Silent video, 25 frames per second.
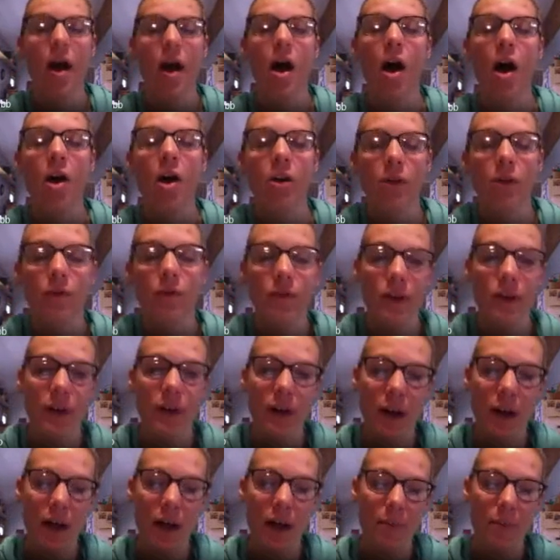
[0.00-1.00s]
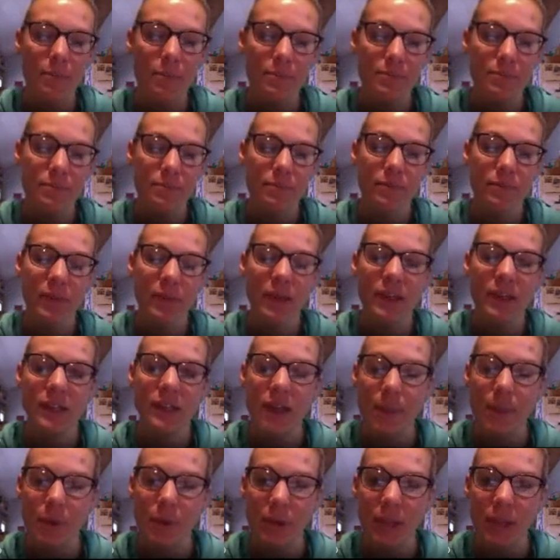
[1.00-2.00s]
all over his
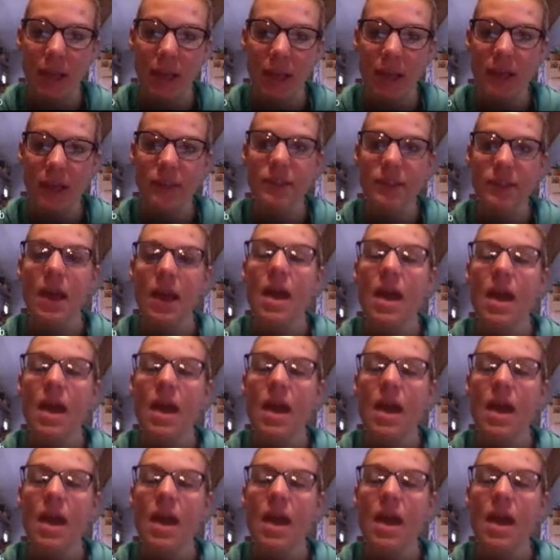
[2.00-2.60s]
upper legs.